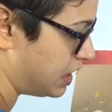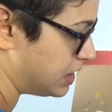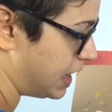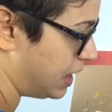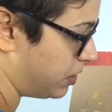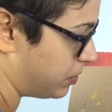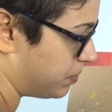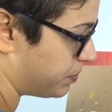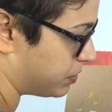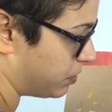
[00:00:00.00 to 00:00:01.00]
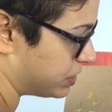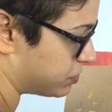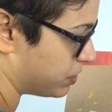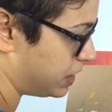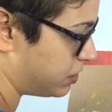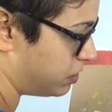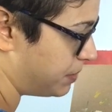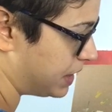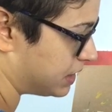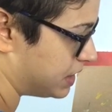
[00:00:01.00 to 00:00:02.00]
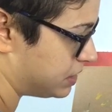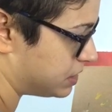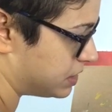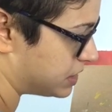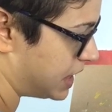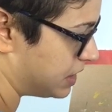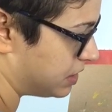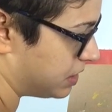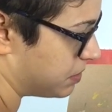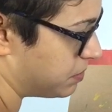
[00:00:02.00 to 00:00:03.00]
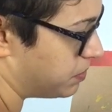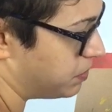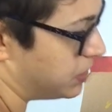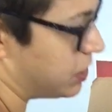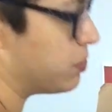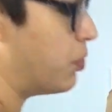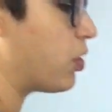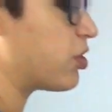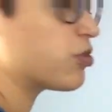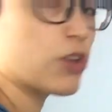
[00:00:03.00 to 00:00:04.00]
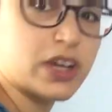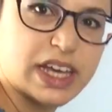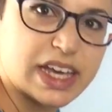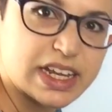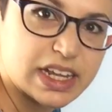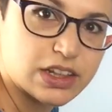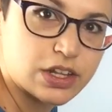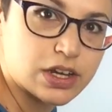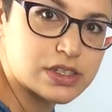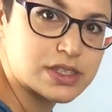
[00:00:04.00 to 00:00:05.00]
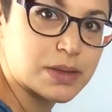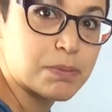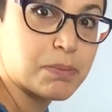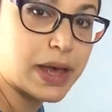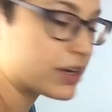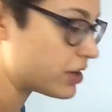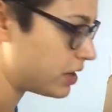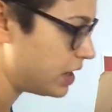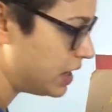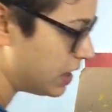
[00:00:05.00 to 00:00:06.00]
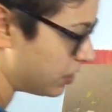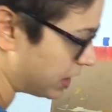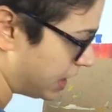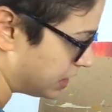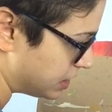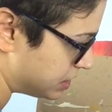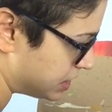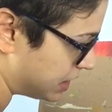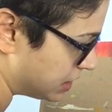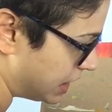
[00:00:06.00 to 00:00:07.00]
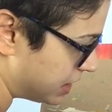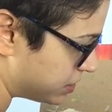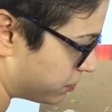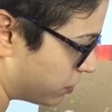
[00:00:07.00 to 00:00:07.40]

Now, what's really cool about this is that the the more crooked it looks, the better, okay? This is like a nice